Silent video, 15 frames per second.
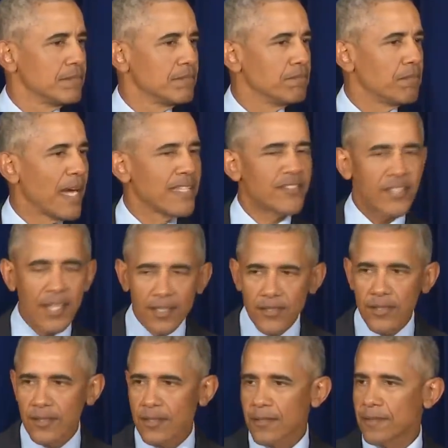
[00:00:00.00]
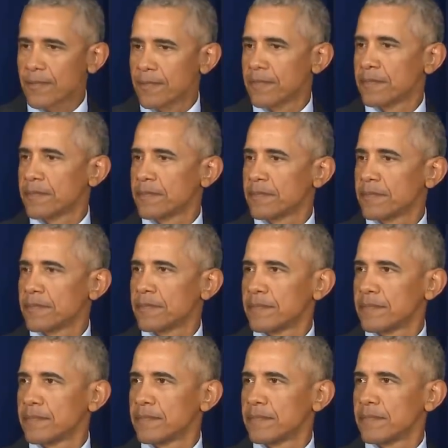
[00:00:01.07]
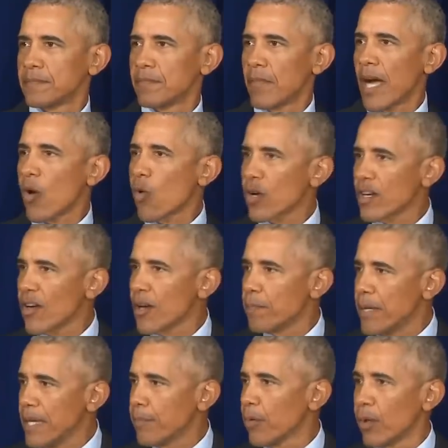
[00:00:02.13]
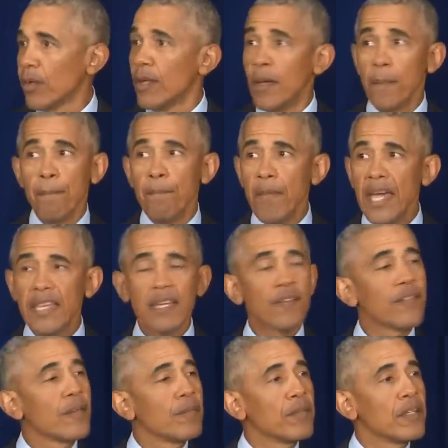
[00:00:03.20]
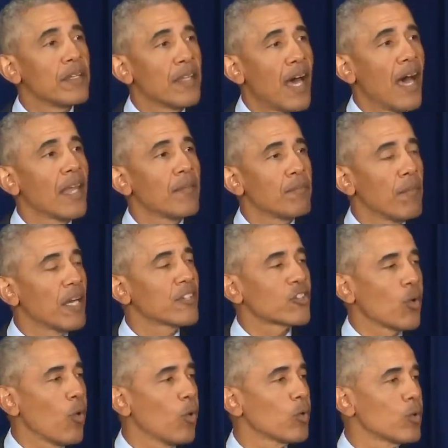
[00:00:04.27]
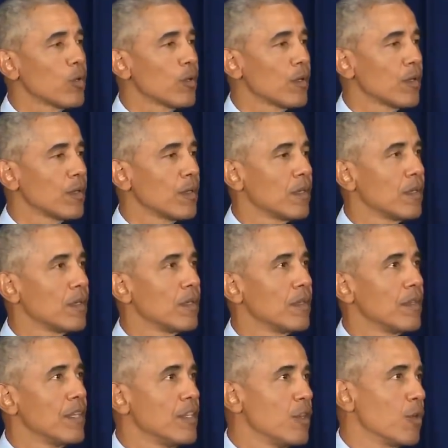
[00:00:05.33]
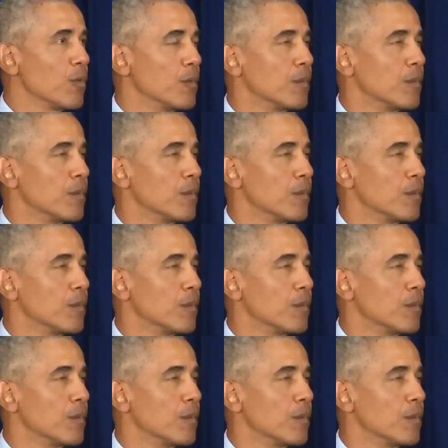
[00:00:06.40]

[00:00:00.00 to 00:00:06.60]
by citizens, by ordinary people, many of them not much older than you.